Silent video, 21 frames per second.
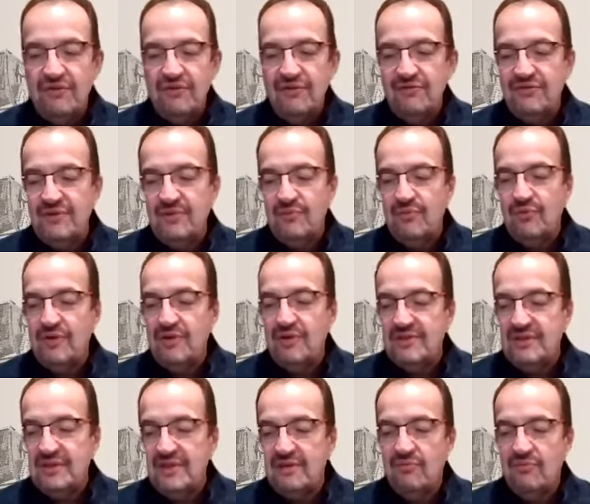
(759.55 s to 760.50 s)
If someone
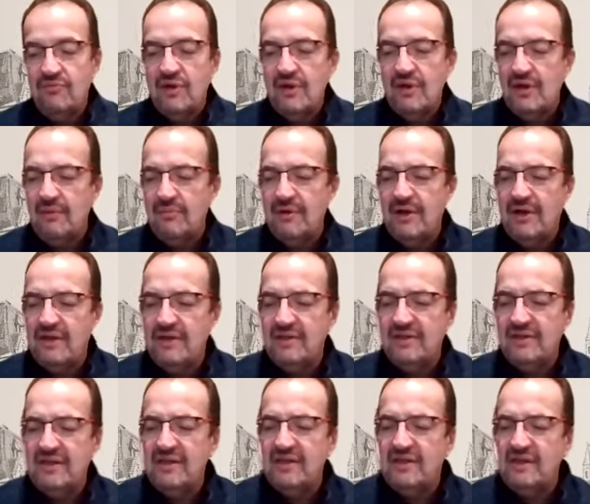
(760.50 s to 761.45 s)
is saying, well, am I a
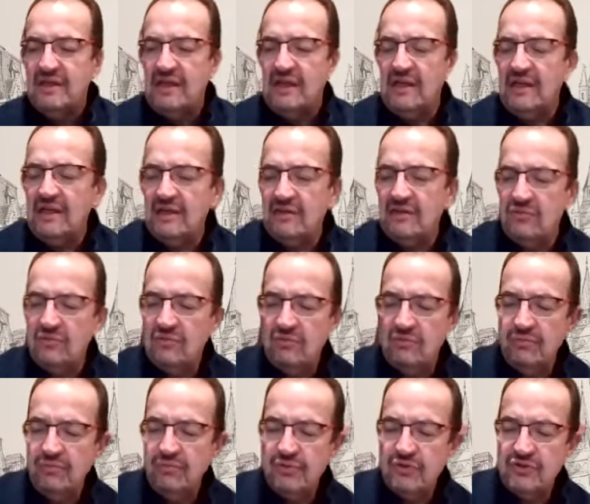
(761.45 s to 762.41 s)
data
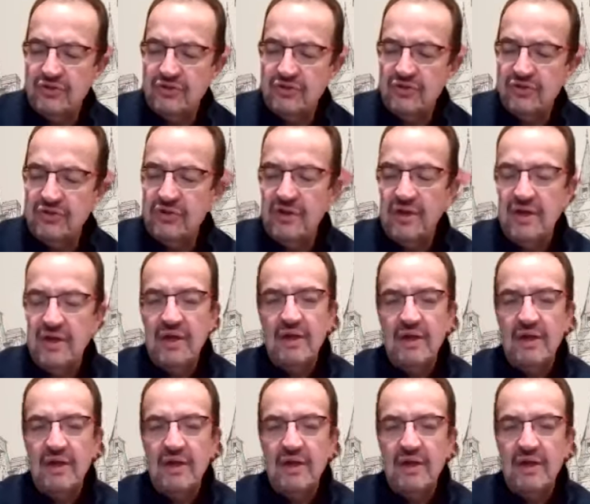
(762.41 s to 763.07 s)
analytical person?